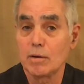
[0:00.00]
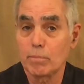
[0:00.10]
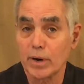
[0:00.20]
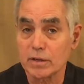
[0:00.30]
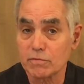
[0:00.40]

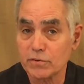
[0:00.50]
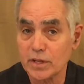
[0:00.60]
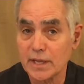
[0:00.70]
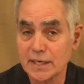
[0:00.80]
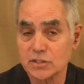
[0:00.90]
But for
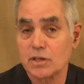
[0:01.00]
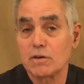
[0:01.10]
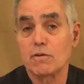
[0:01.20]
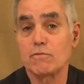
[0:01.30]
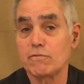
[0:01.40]
the next
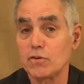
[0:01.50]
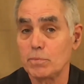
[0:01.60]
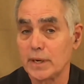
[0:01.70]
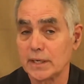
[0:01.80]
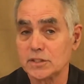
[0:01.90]
few
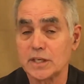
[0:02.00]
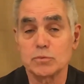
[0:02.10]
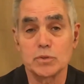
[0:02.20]
minutes, as we